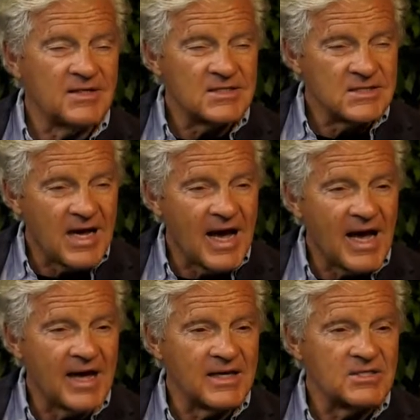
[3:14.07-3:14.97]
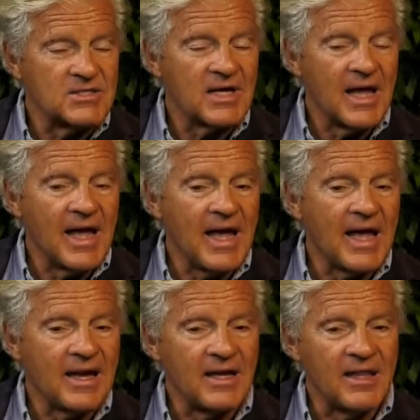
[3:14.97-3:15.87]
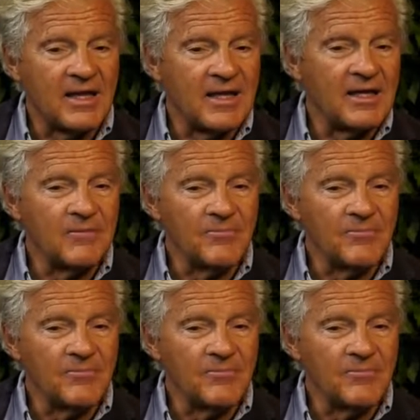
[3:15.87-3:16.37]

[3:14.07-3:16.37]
the size and the